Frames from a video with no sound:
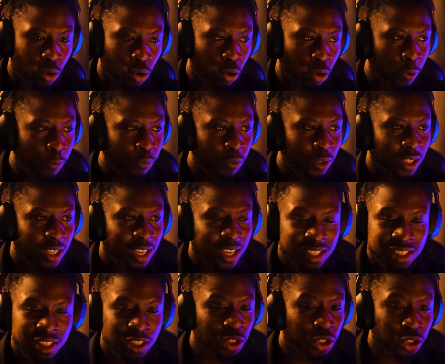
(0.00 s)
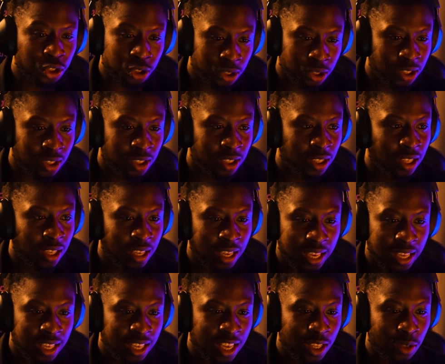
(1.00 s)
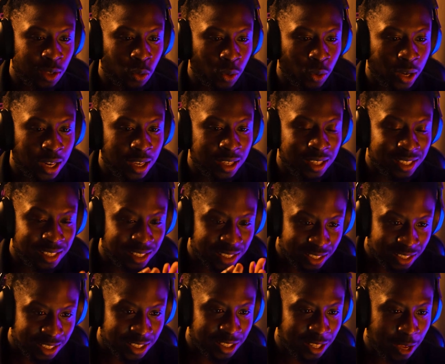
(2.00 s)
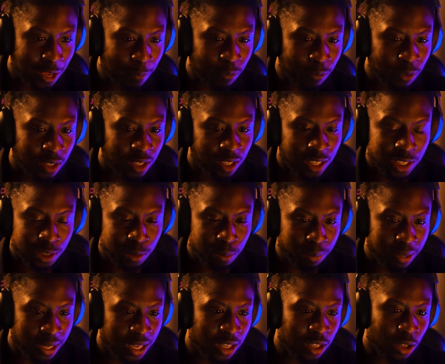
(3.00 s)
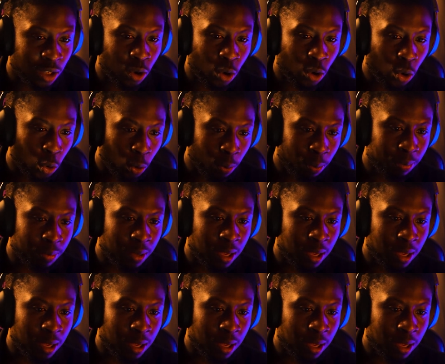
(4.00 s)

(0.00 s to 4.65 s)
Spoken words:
Or is it just a case where the system is playing the whole